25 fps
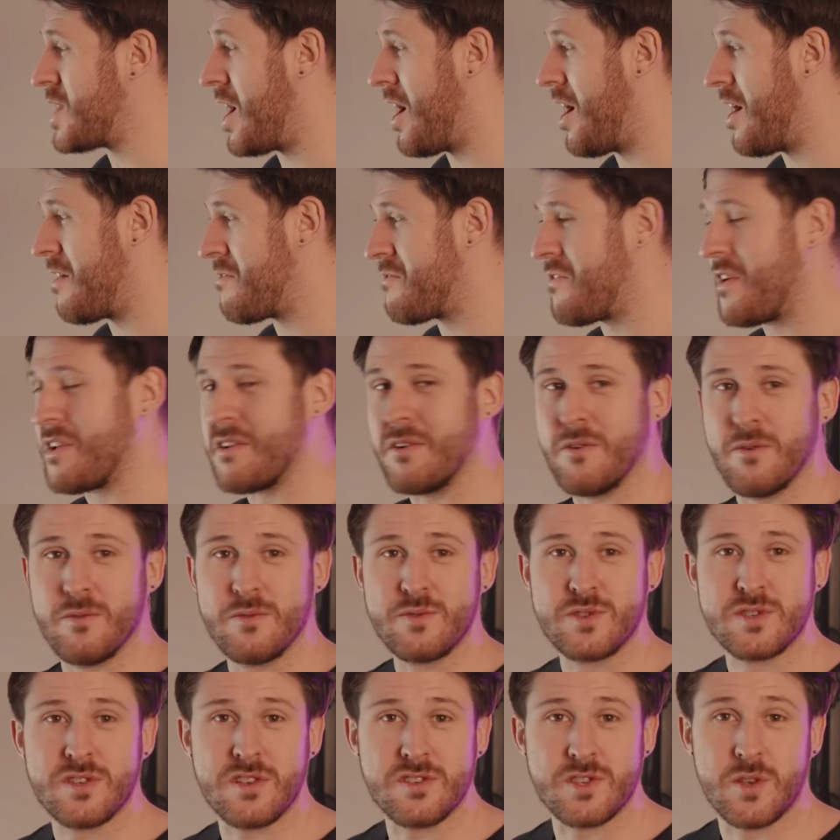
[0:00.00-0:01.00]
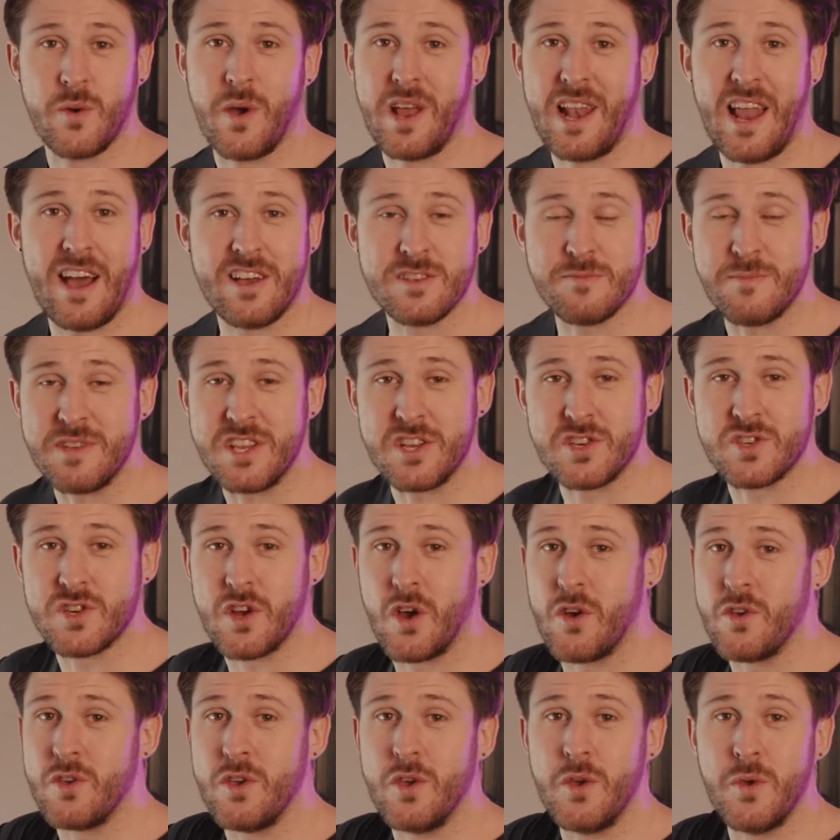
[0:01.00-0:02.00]
our funnels, so it allows me to
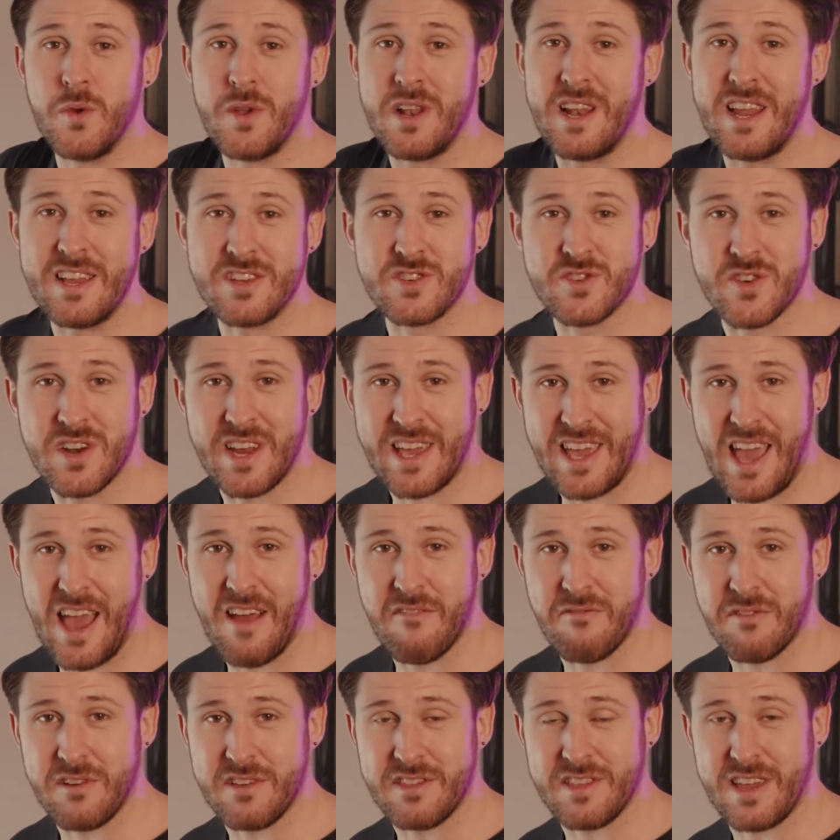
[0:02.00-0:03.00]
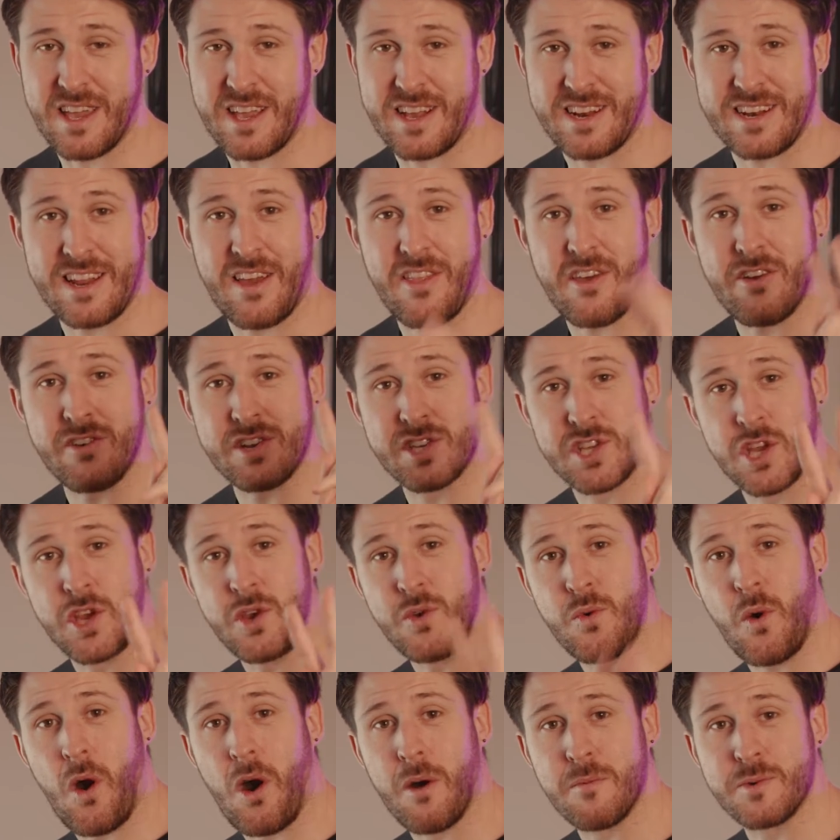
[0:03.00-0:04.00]
show you literally everything. Now there are
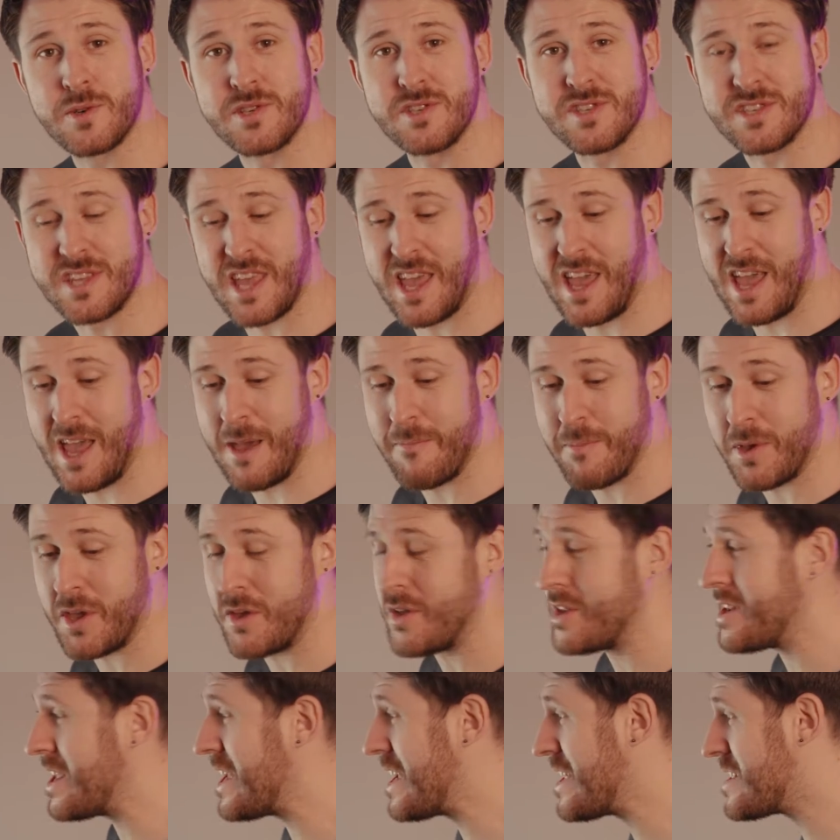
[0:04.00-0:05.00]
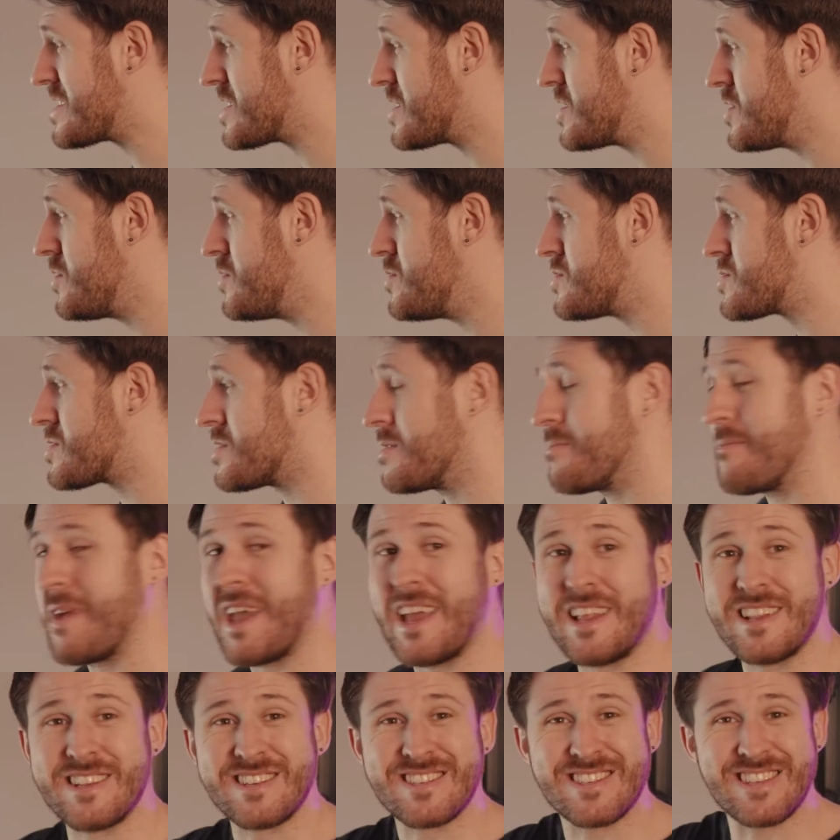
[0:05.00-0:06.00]
two options here, but you need to use them
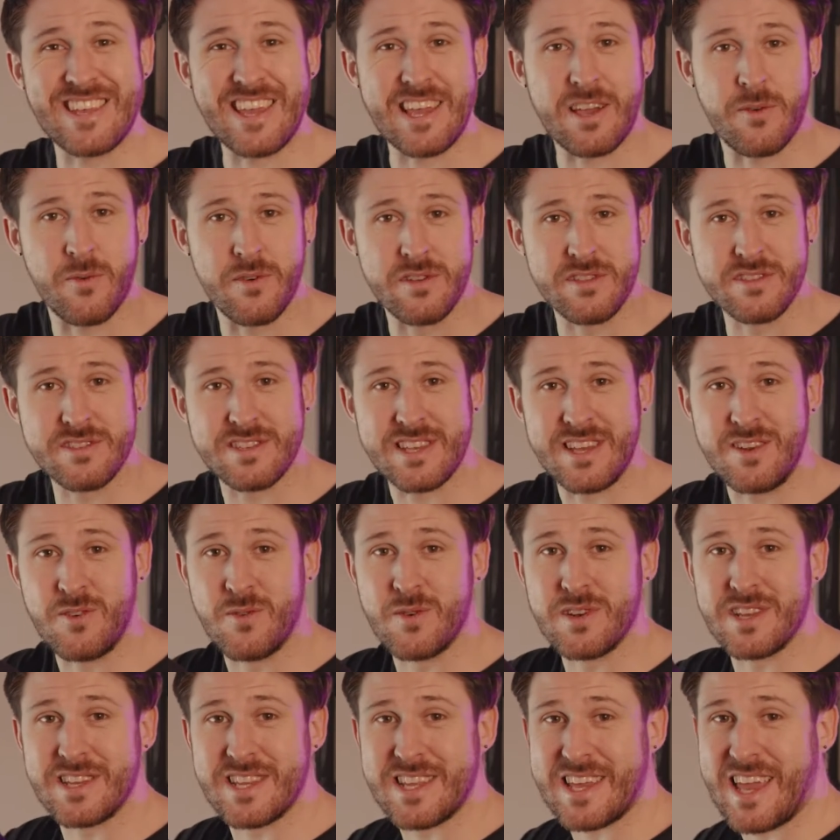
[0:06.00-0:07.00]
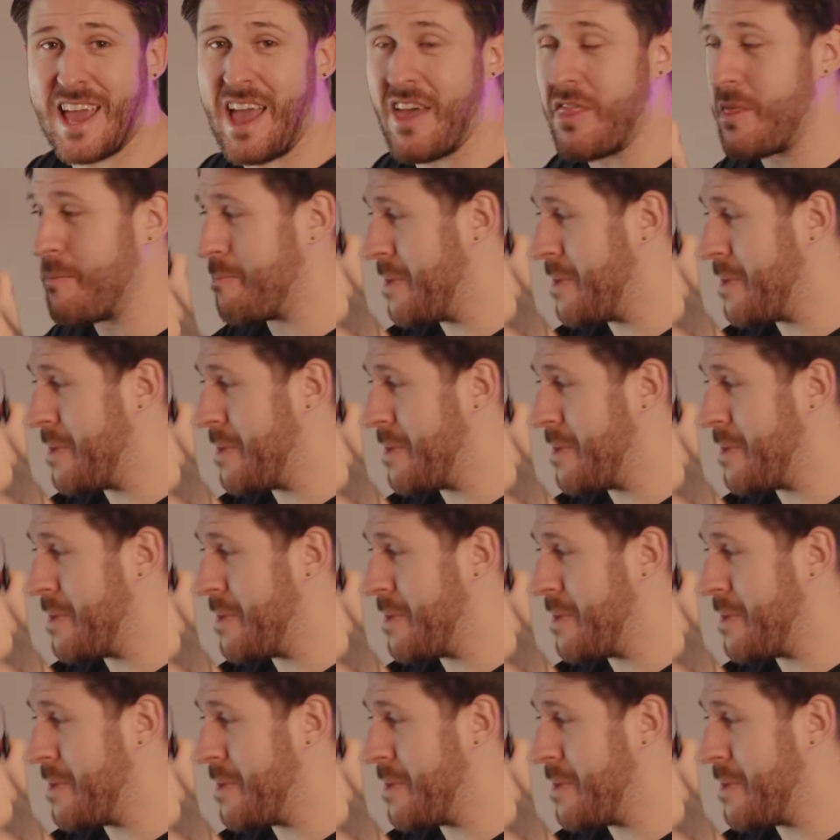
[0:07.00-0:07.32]
in sequence in order to get the